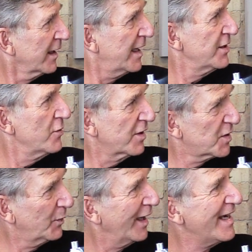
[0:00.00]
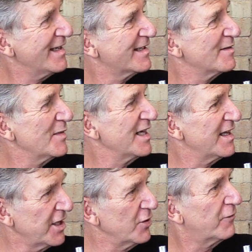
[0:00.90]
Can you explain to me that
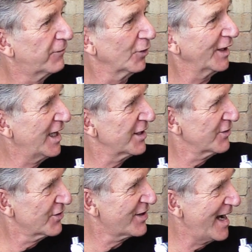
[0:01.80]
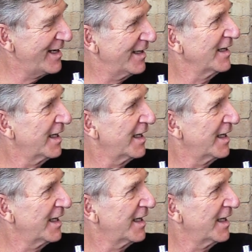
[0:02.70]
you fully understand it and